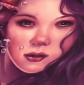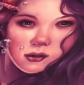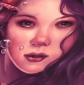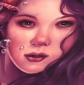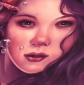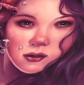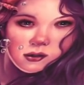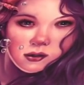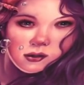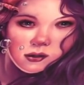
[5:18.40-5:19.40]

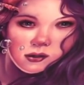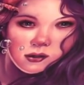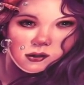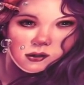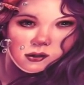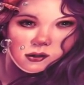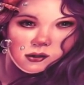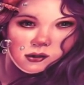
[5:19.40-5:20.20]
No one is speaking in this clip.